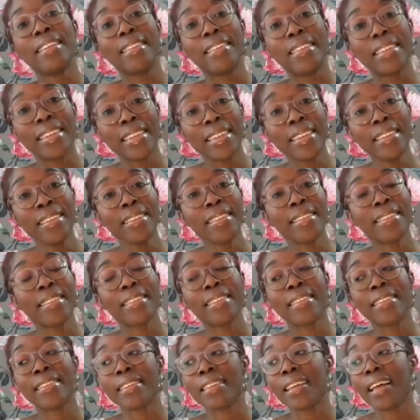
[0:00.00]

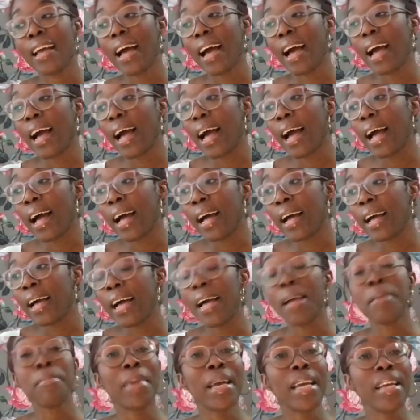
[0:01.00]
This
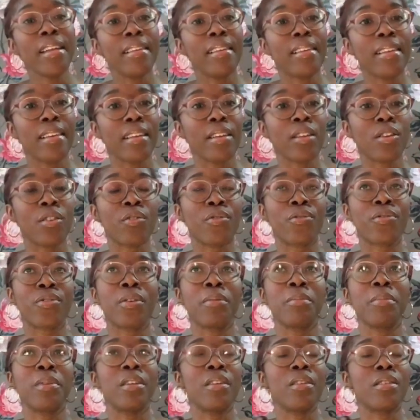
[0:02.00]
I made this
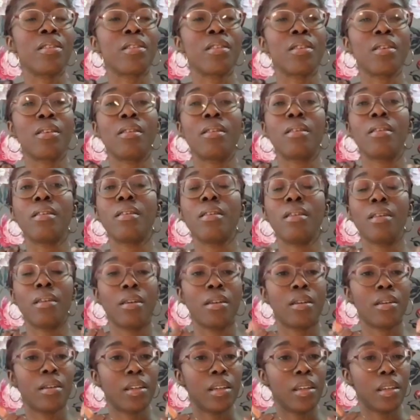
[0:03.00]
from this,
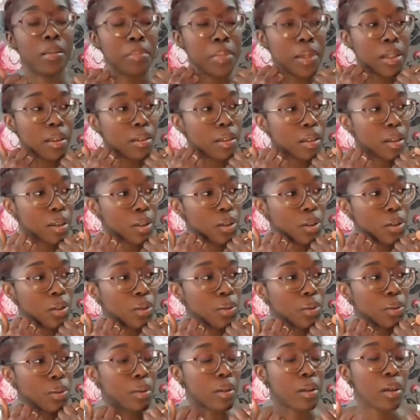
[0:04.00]
let me tell
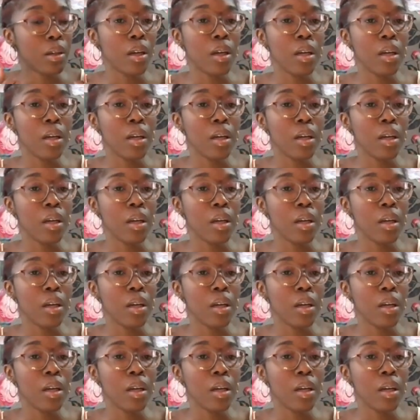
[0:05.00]
you,